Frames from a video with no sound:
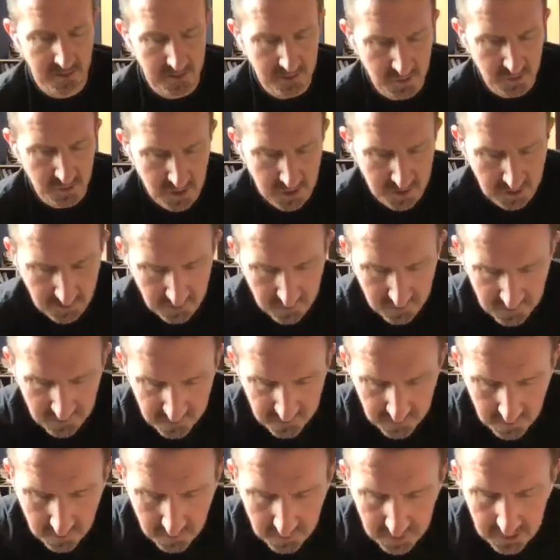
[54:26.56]
And then gently,
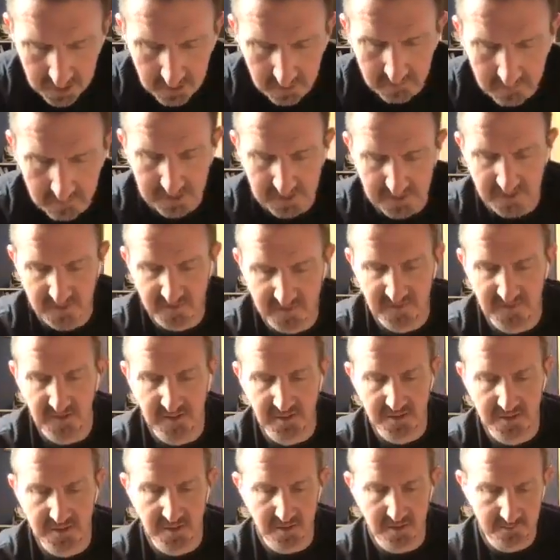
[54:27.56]
slowly come back to
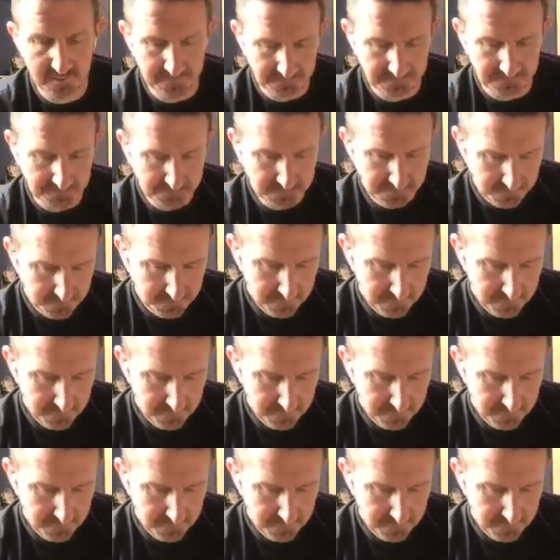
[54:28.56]
center.